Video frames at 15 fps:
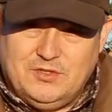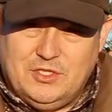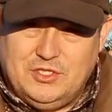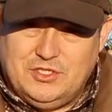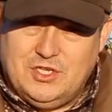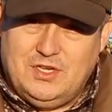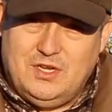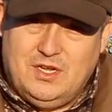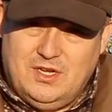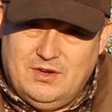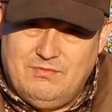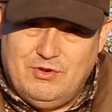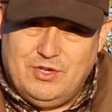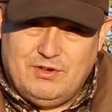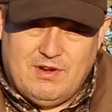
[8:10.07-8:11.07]
version
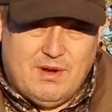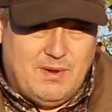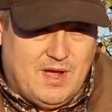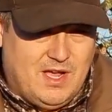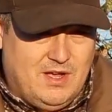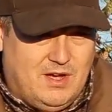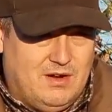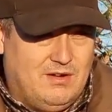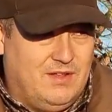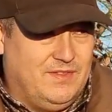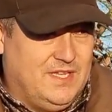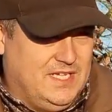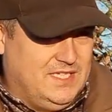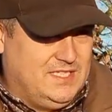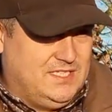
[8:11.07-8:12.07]
and run your own IR
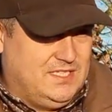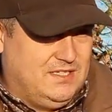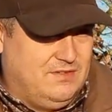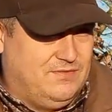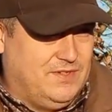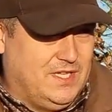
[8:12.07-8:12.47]
on this.